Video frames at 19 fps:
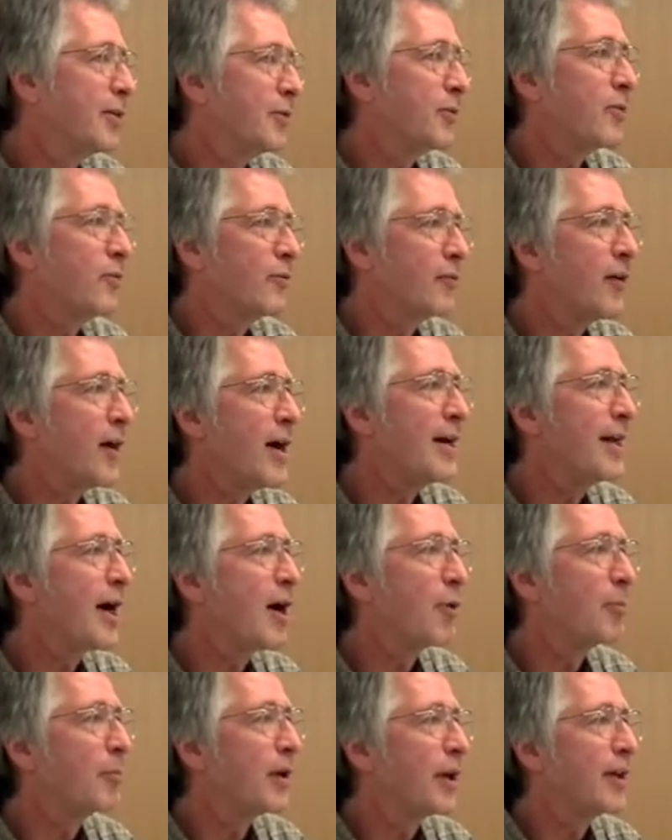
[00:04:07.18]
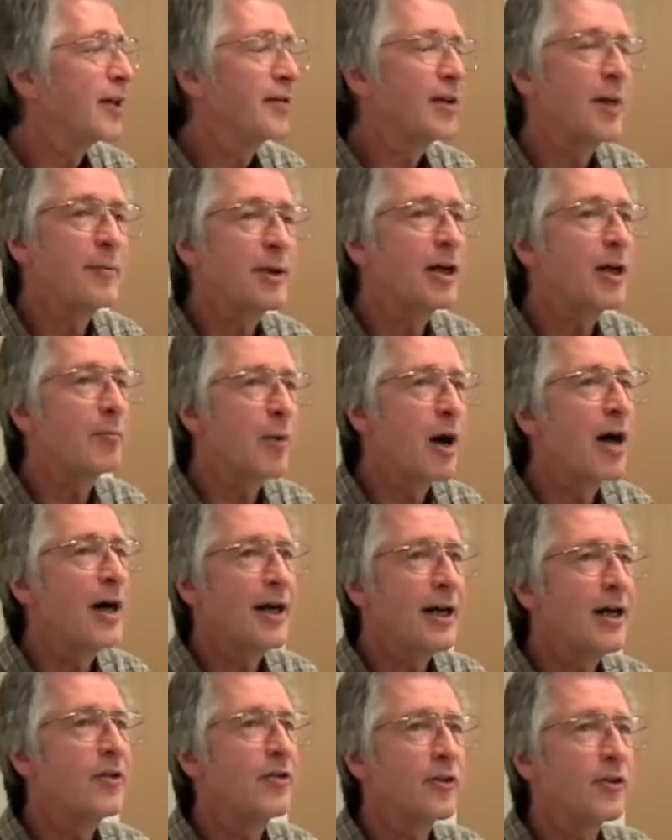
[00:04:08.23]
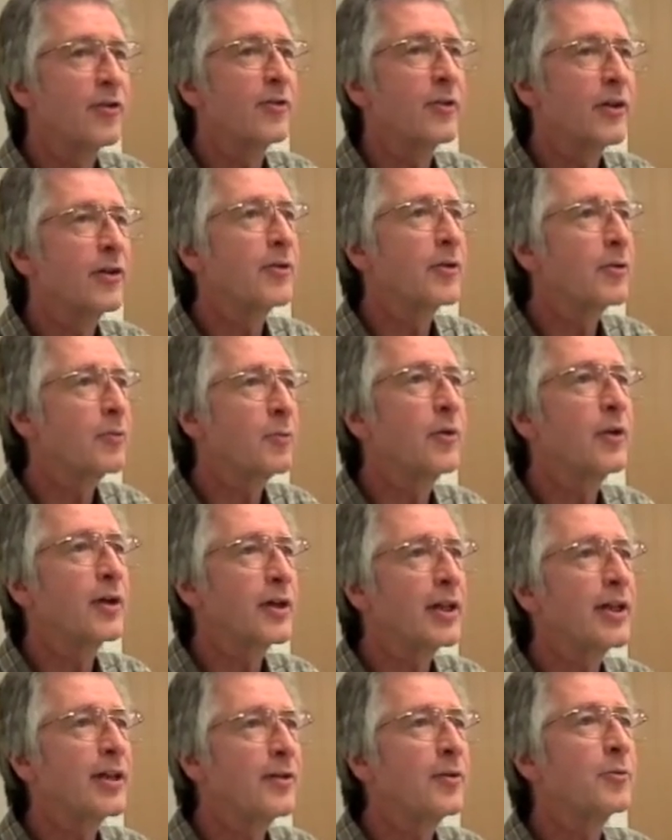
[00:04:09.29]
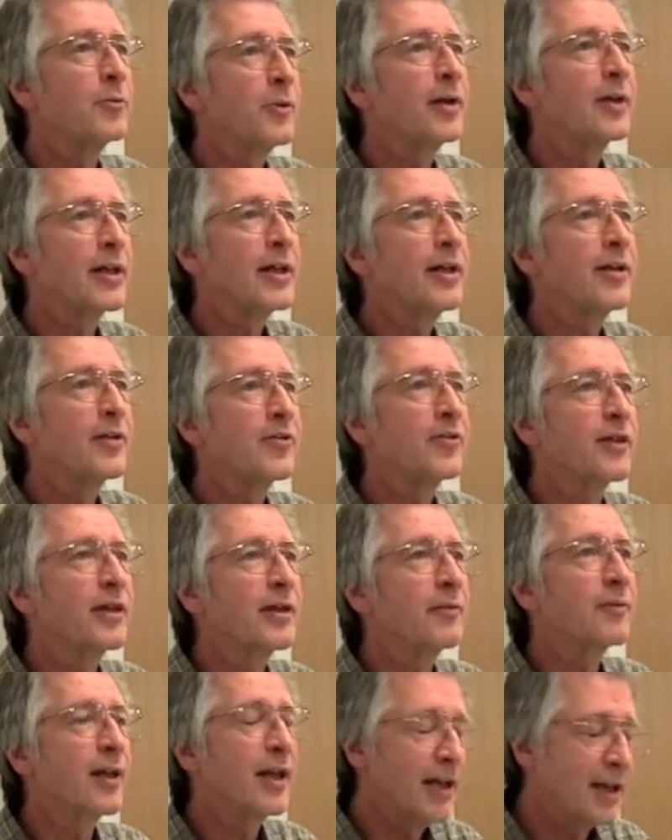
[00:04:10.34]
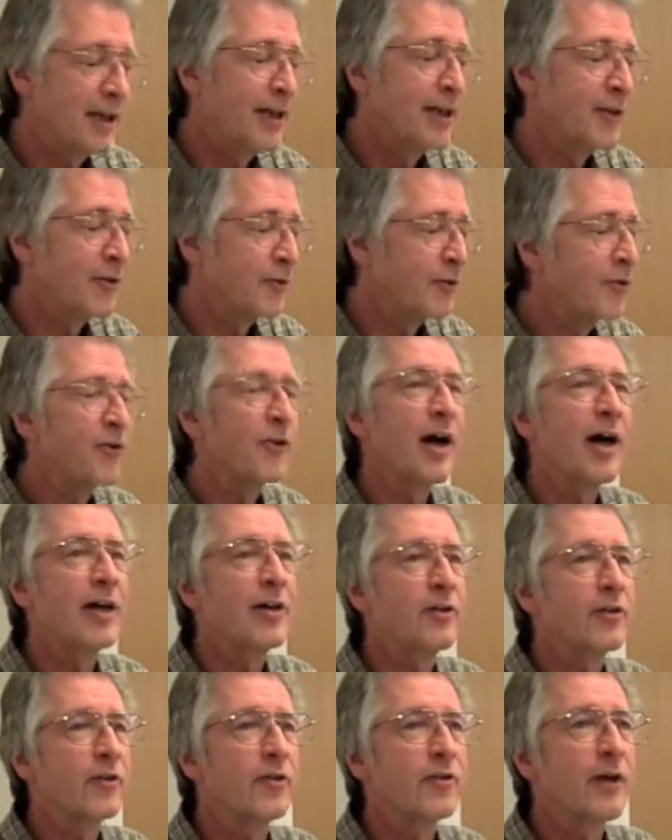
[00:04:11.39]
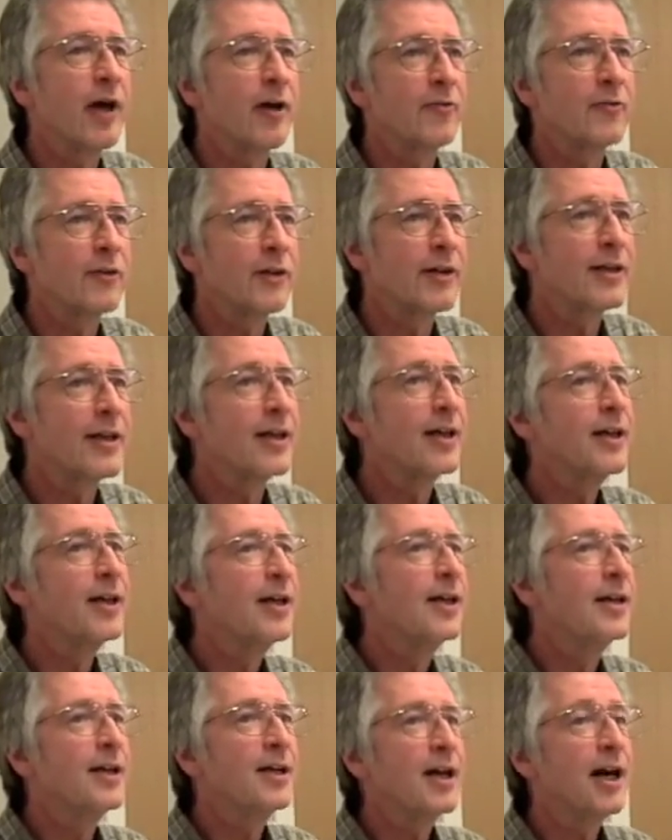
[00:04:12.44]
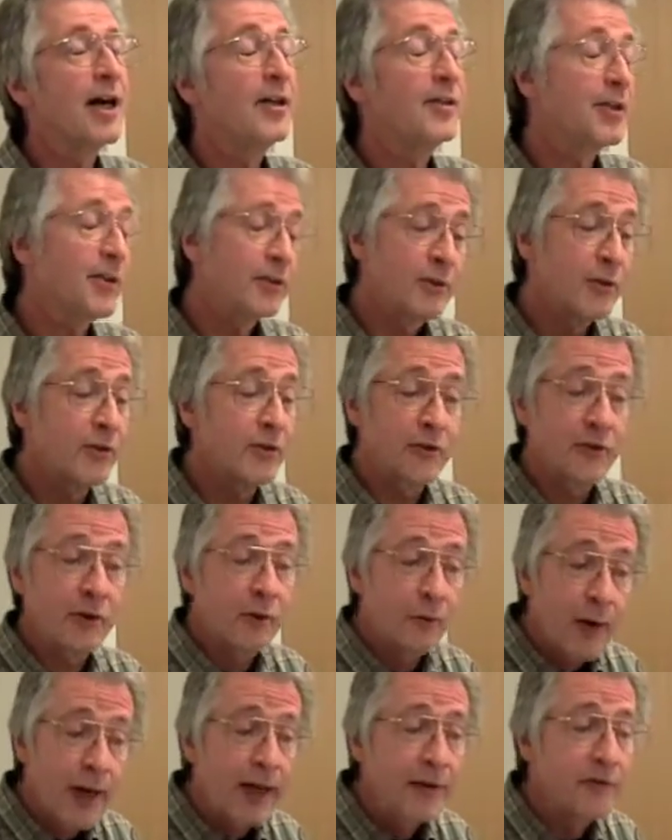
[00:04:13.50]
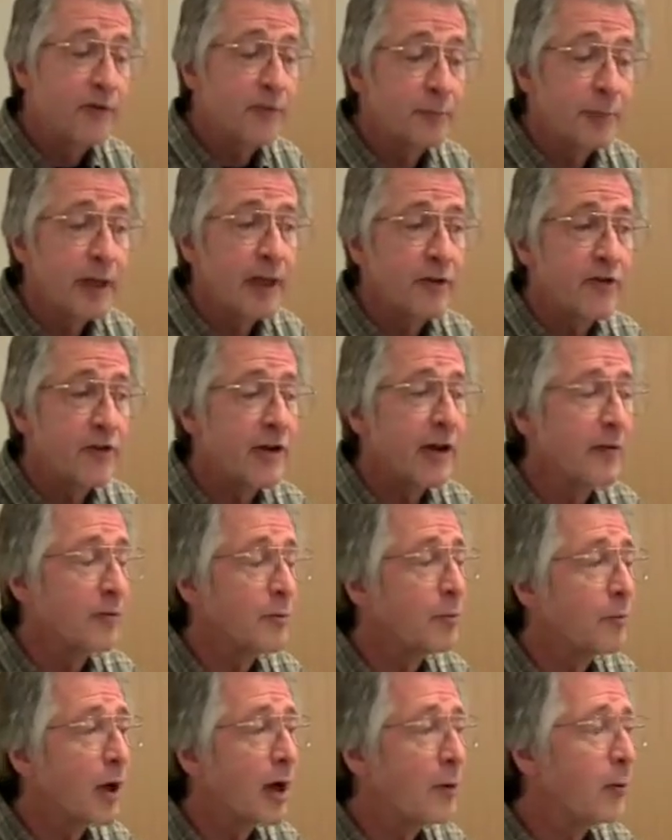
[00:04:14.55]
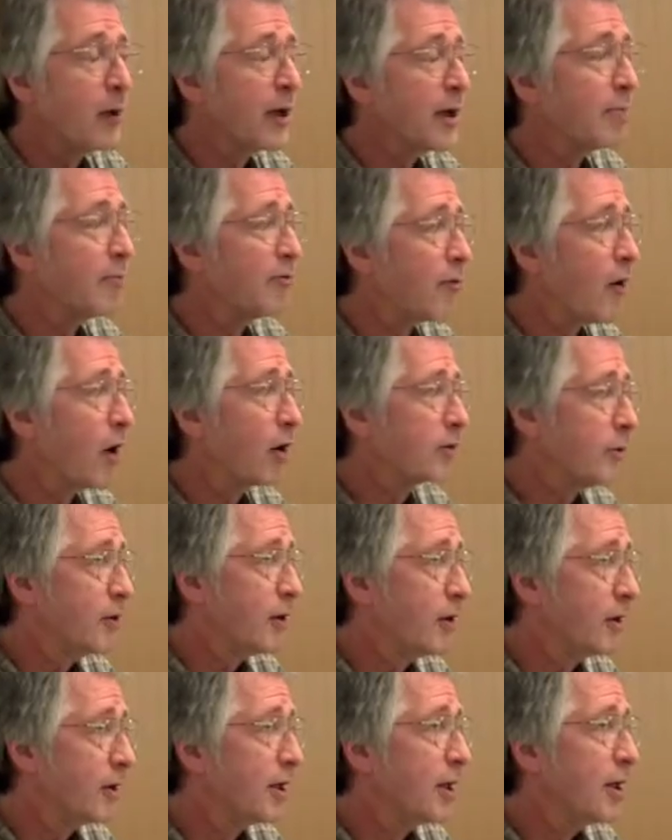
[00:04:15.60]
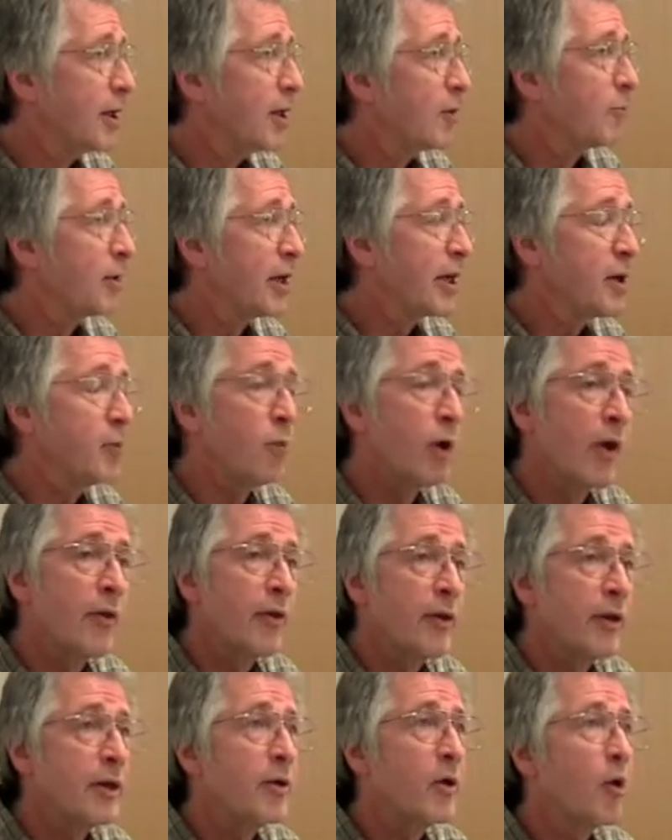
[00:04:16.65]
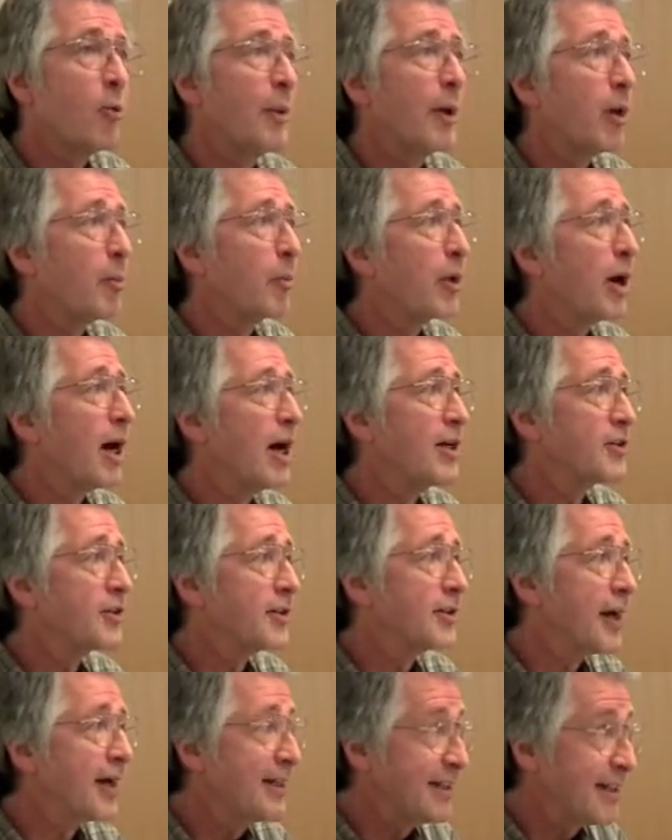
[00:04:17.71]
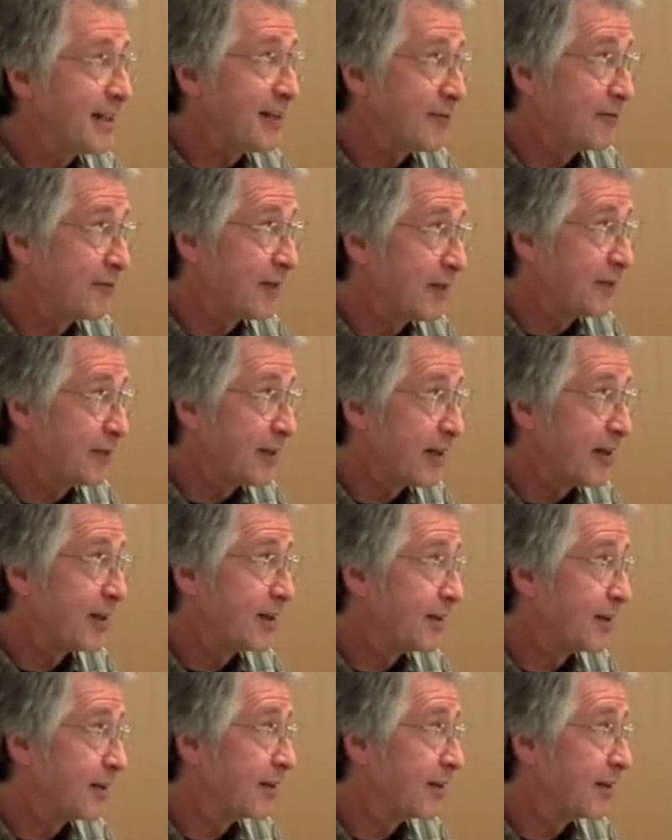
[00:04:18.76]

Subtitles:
you'll find out by the time you get my age that it really is evil inside yourself. There's a great speech given by William Faulkner when he won the Nobel Prize in 1950.